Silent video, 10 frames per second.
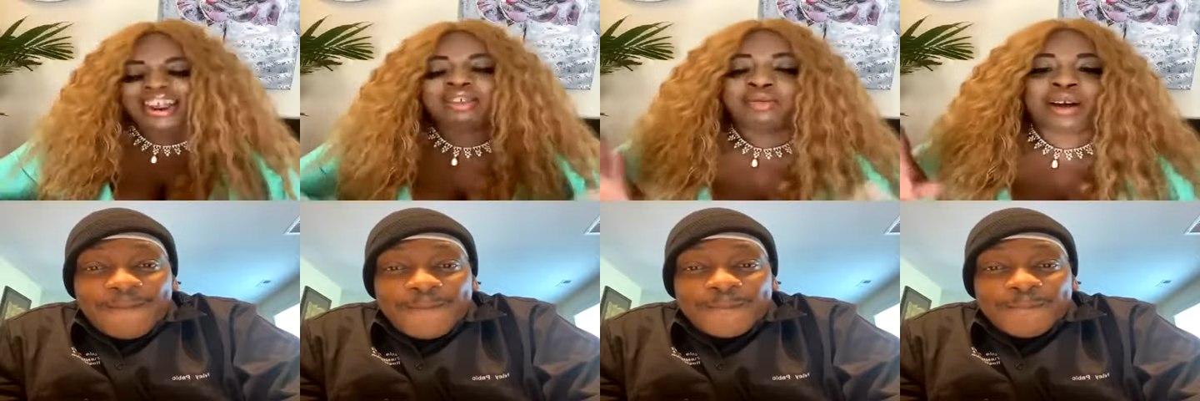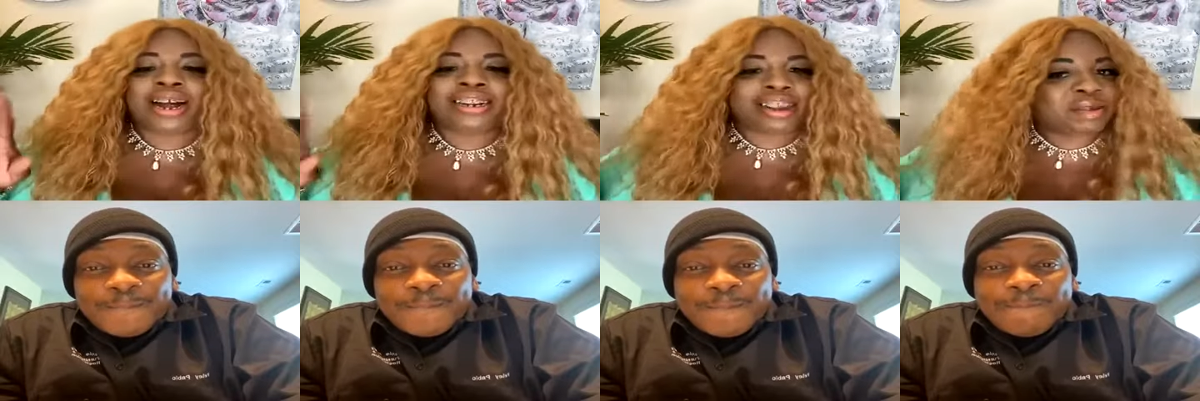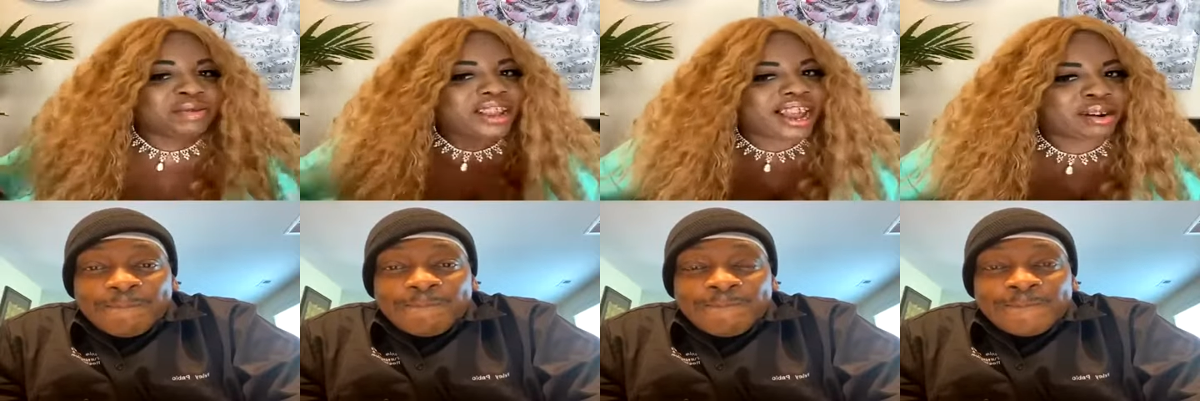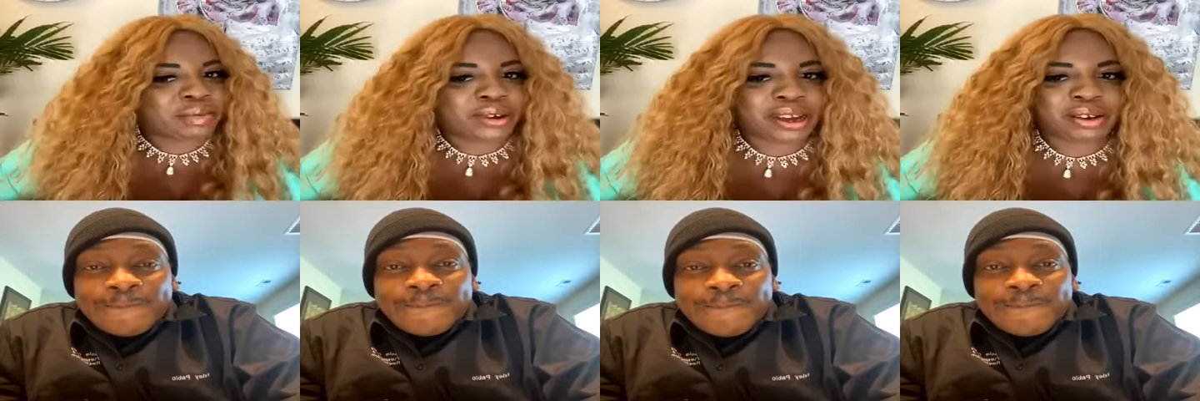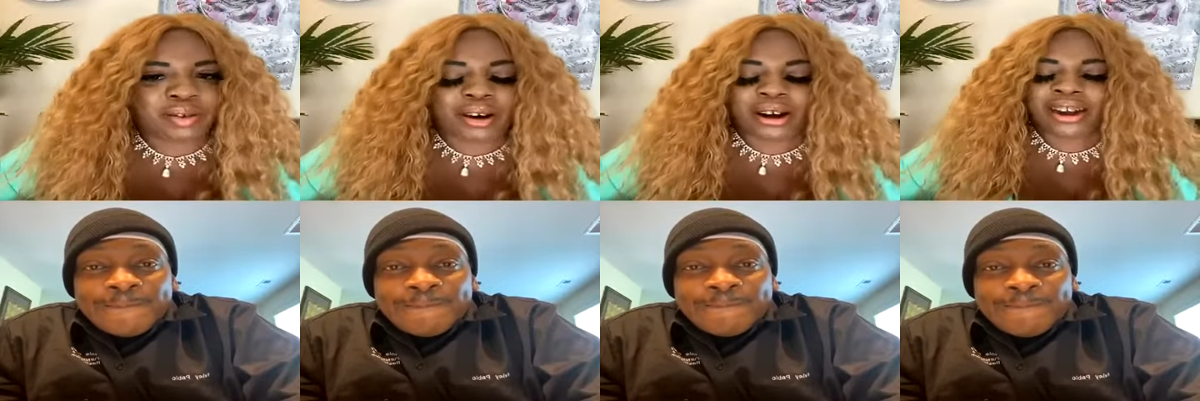Speaker 1: why I definitely had to bring you
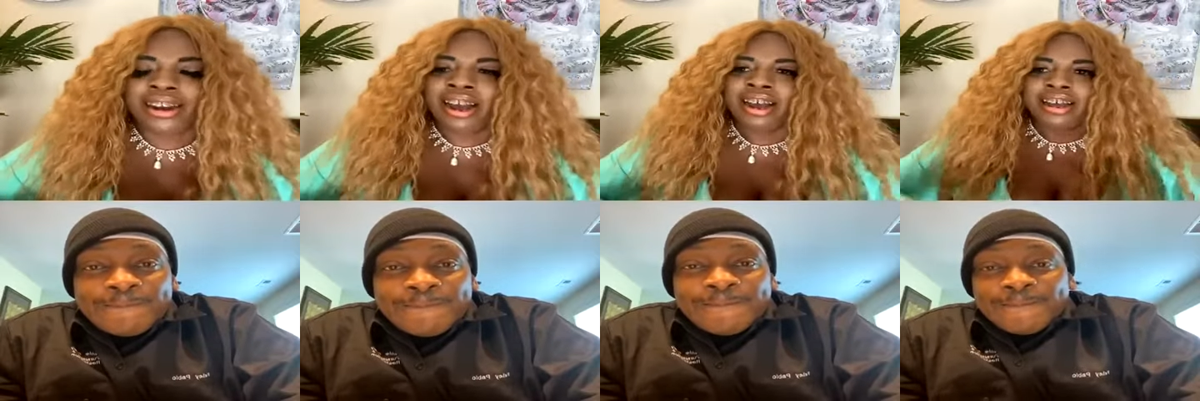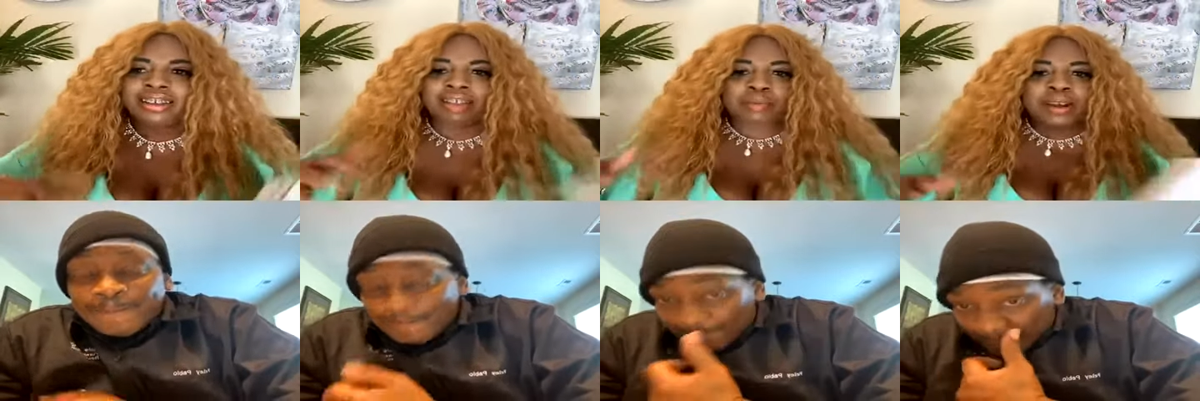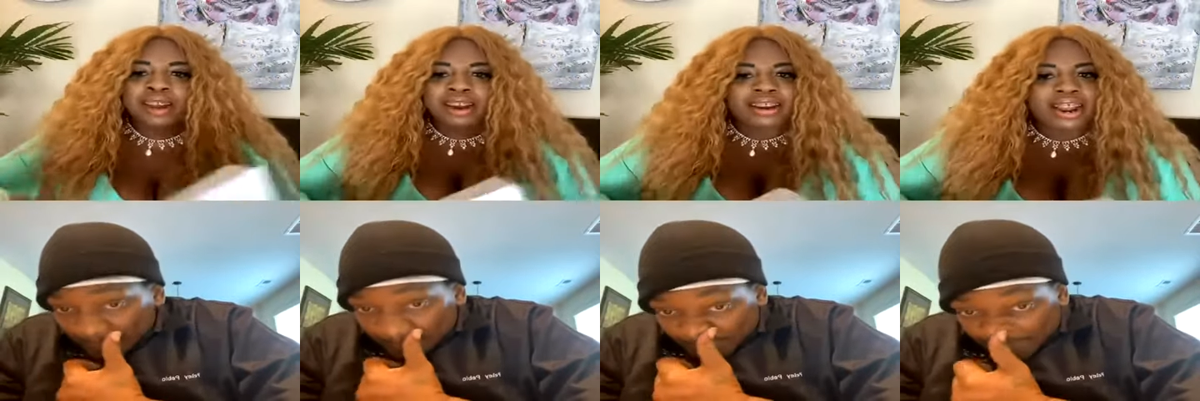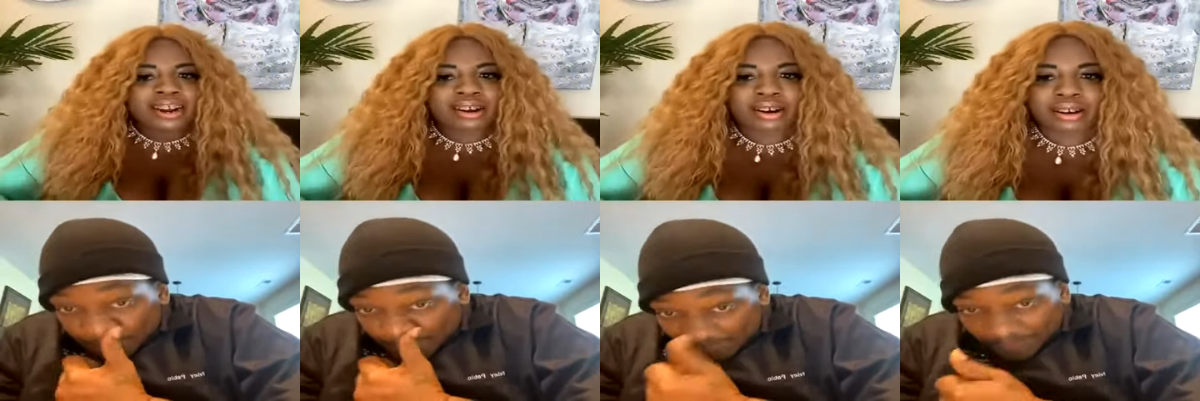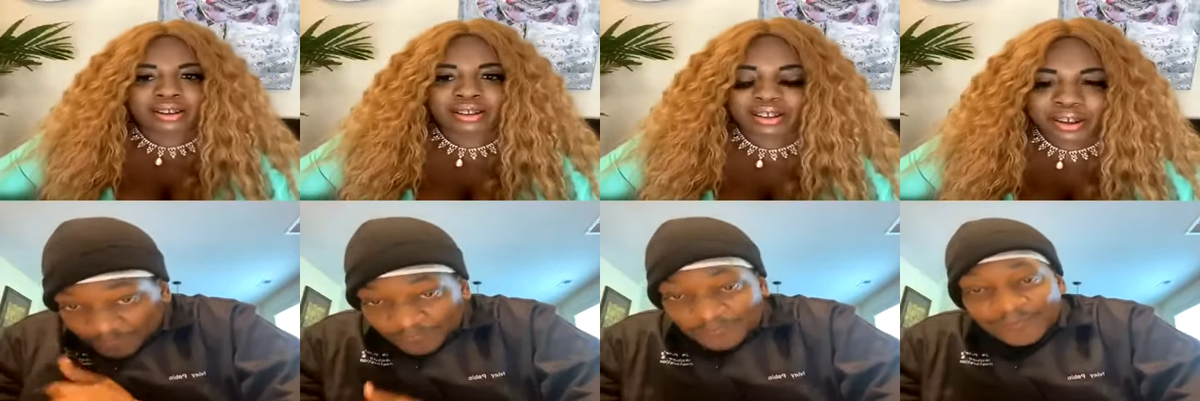on because I'm a Carolina girl
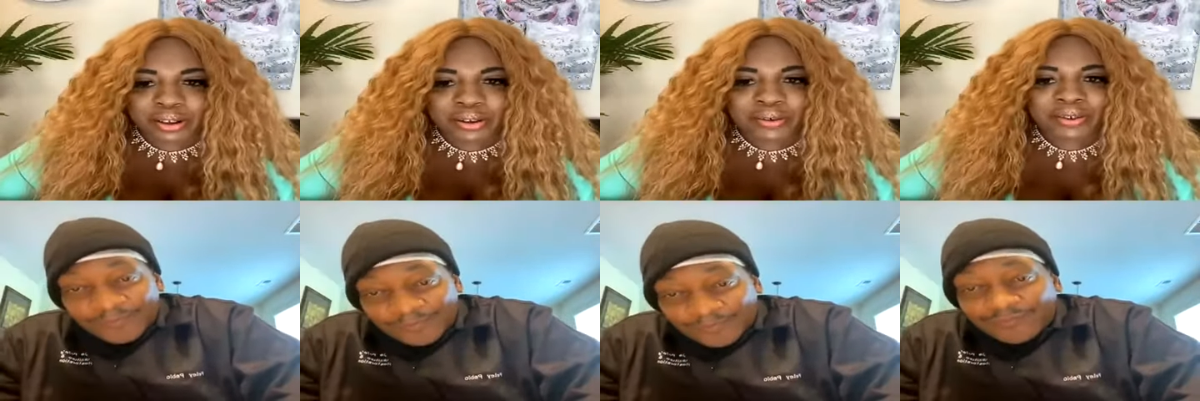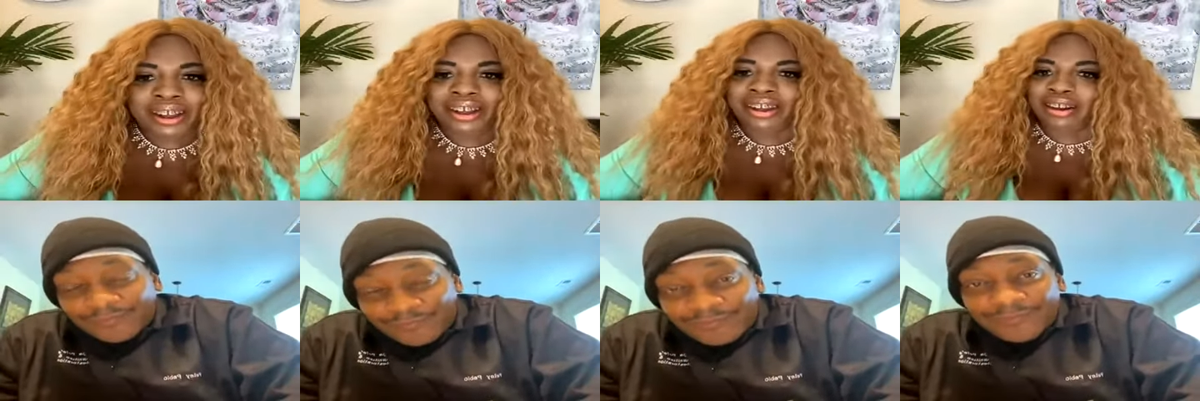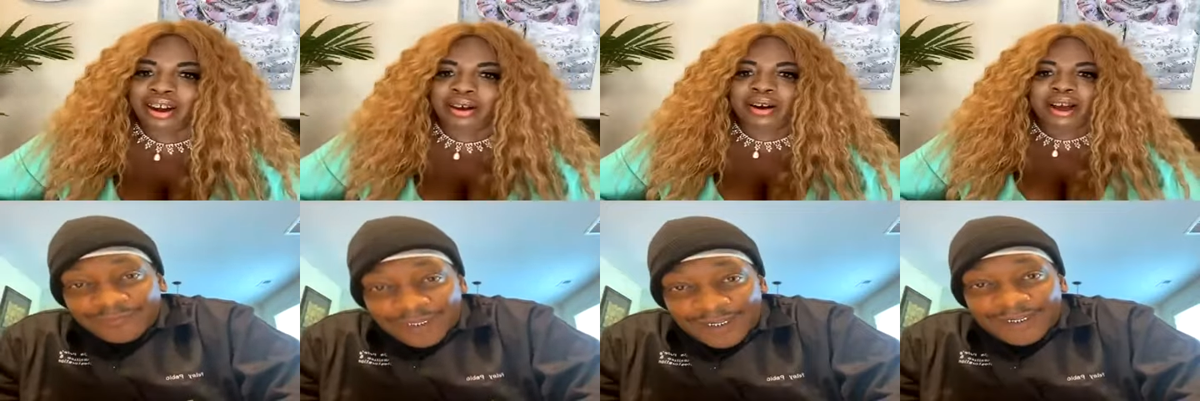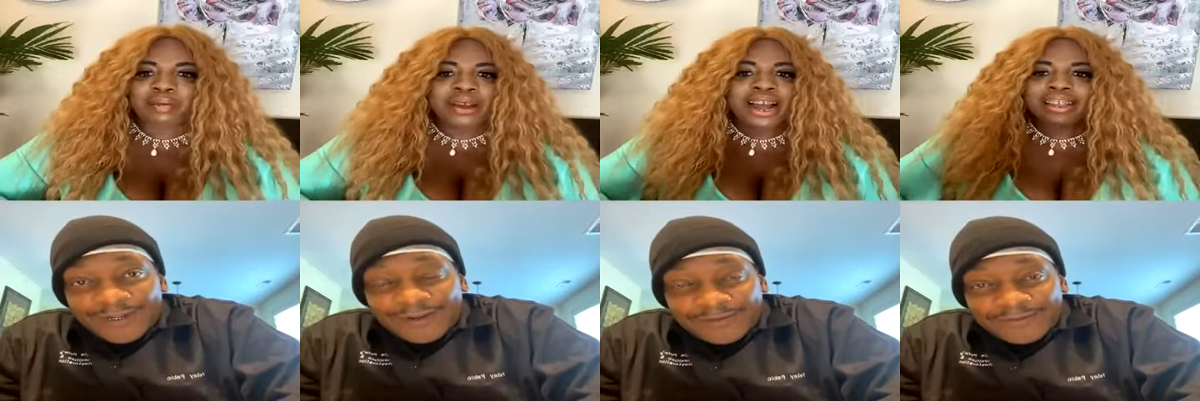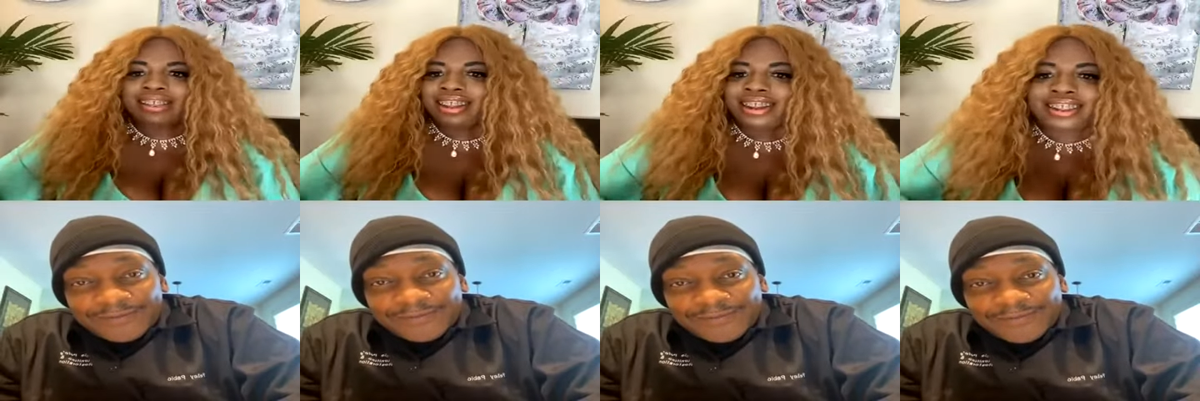too. You know, and we gotta stick
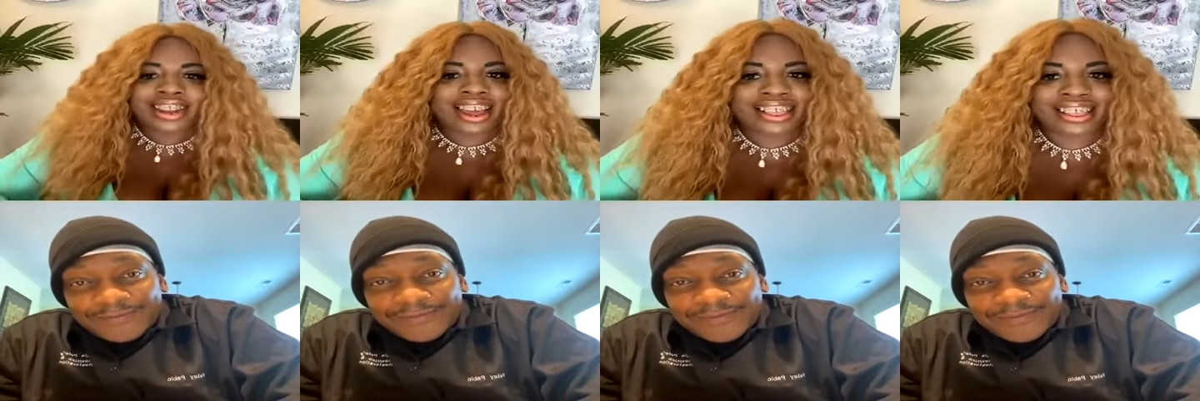together.